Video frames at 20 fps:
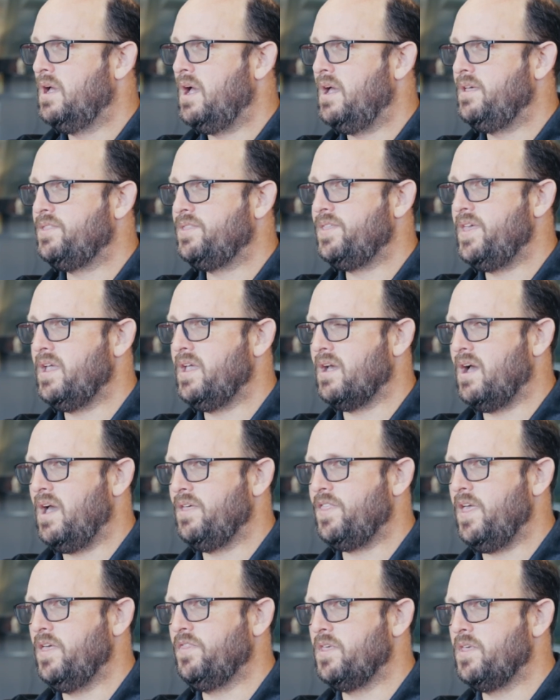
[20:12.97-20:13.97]
I think
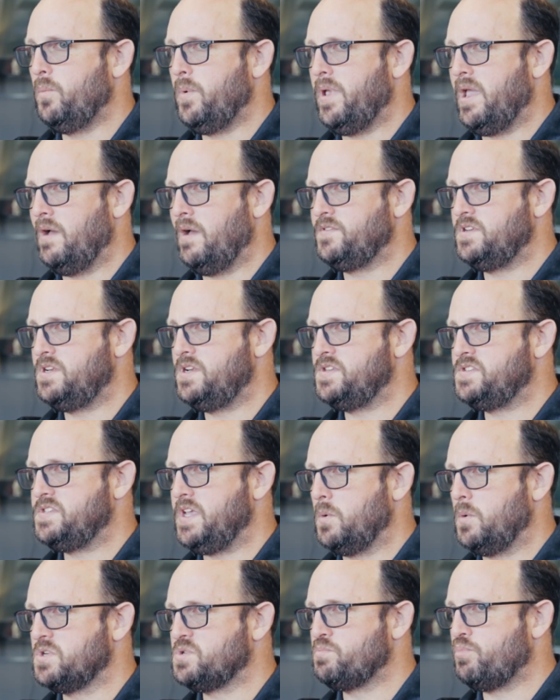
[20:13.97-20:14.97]
that we have to
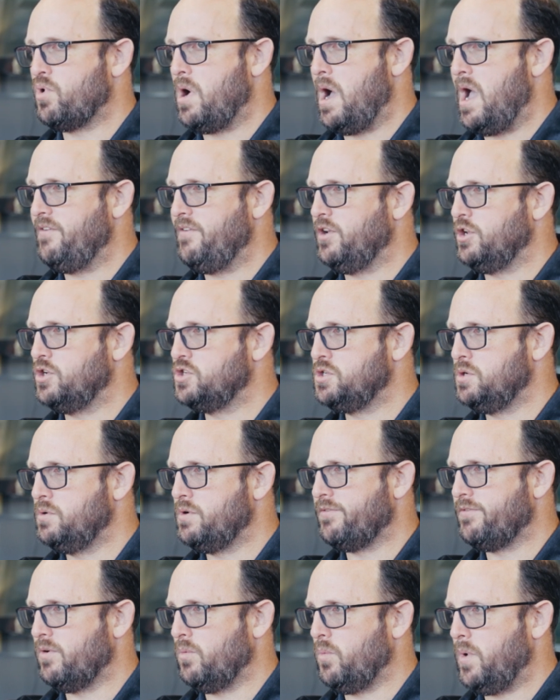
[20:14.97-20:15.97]
distinguish private in two
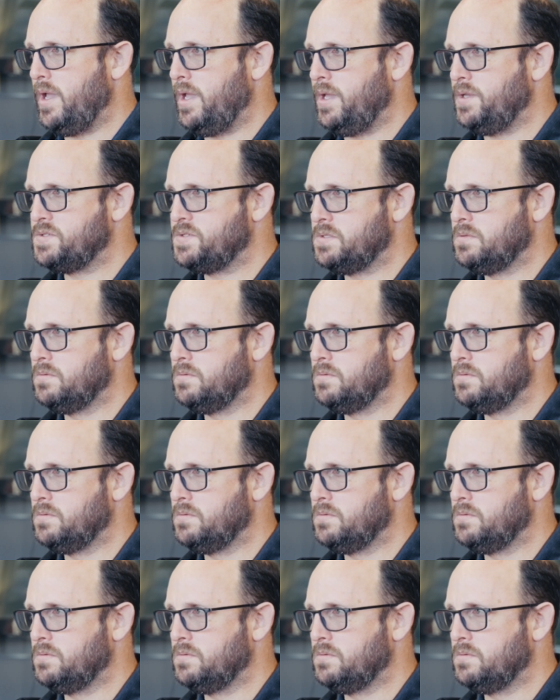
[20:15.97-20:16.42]
different ways.